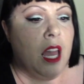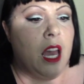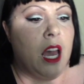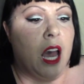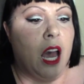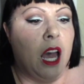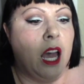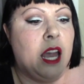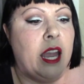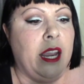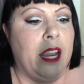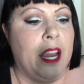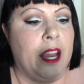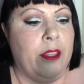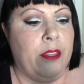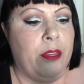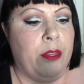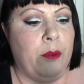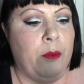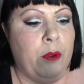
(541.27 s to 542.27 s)
I
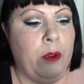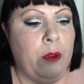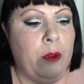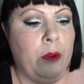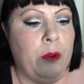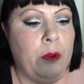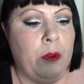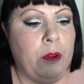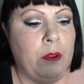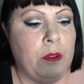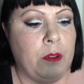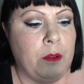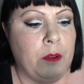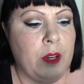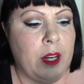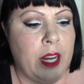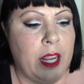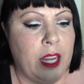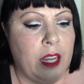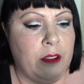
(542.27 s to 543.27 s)
got through
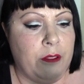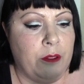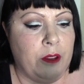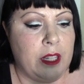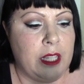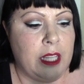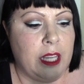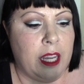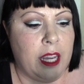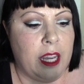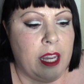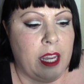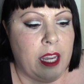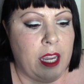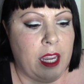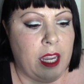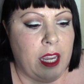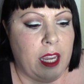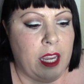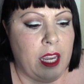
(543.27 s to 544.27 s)
Rene
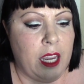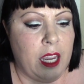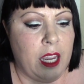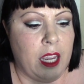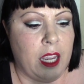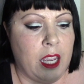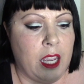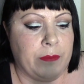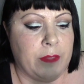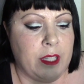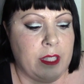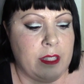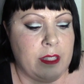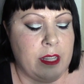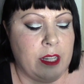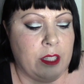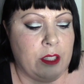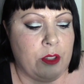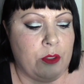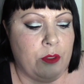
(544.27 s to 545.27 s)
Fertier. This is
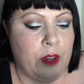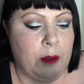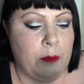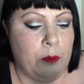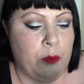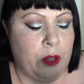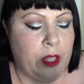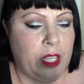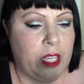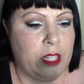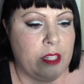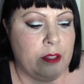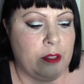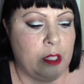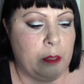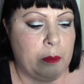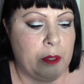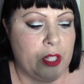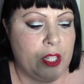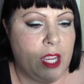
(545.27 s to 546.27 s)
an Extreme Brilliant
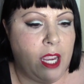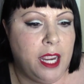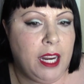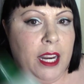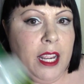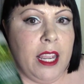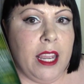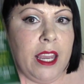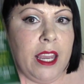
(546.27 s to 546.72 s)
Super Shine.